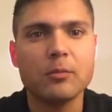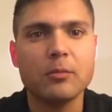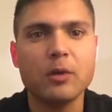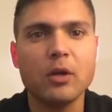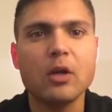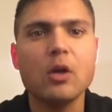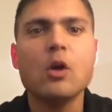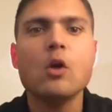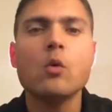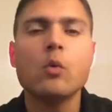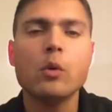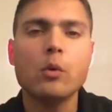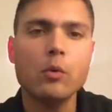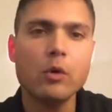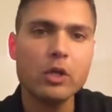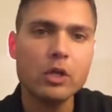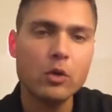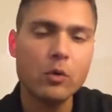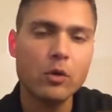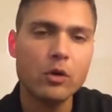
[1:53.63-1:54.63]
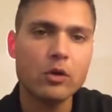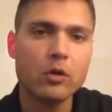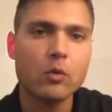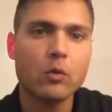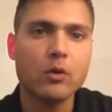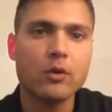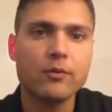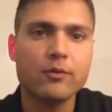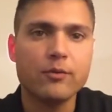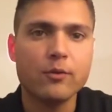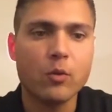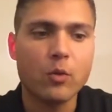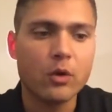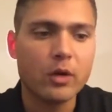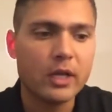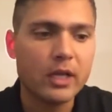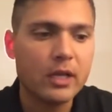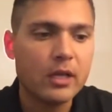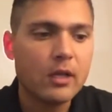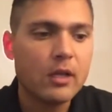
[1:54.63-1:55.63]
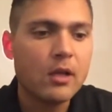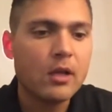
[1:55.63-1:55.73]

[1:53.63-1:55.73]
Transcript: But we want you under one forty